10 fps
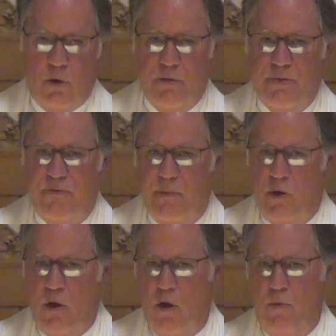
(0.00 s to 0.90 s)
north from
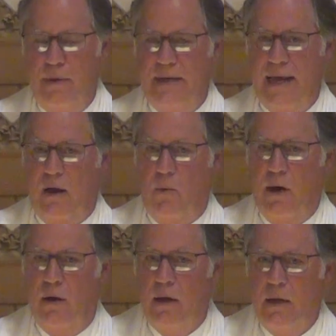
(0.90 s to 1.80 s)
her home in
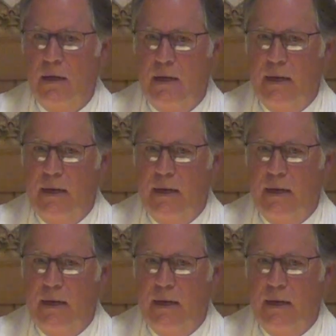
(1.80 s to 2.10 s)
Delaware,